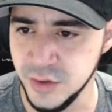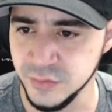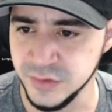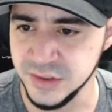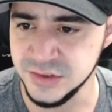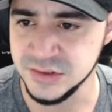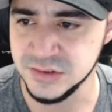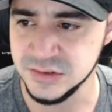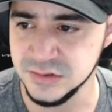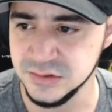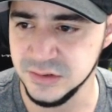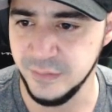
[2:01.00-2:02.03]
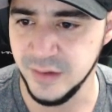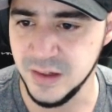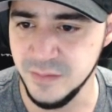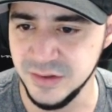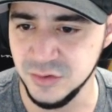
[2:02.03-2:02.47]
they
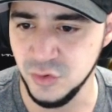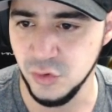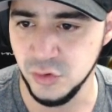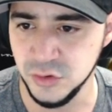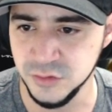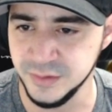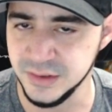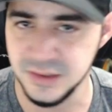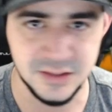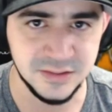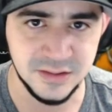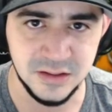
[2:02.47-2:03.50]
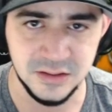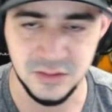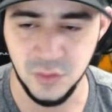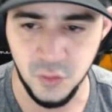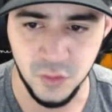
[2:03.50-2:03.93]
recommend gold but not
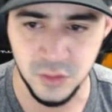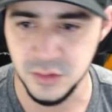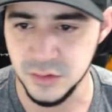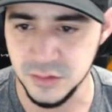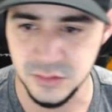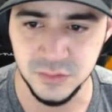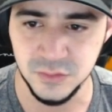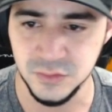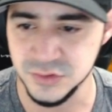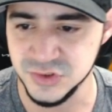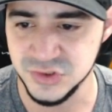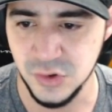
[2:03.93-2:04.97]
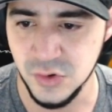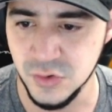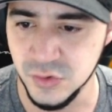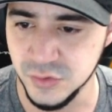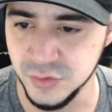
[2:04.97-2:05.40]
the ore or
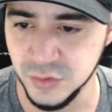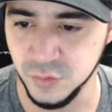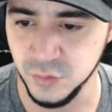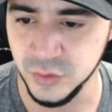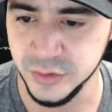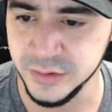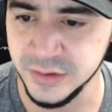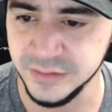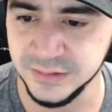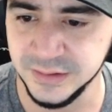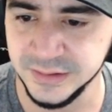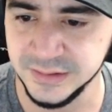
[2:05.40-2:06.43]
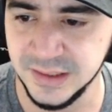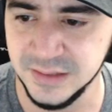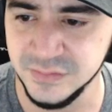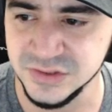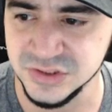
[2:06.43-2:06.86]
stone or wood or nothing like
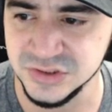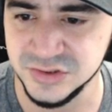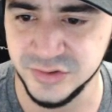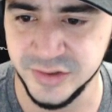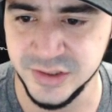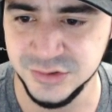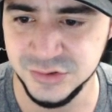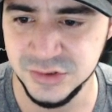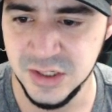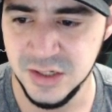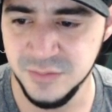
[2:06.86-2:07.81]
that, which is strange.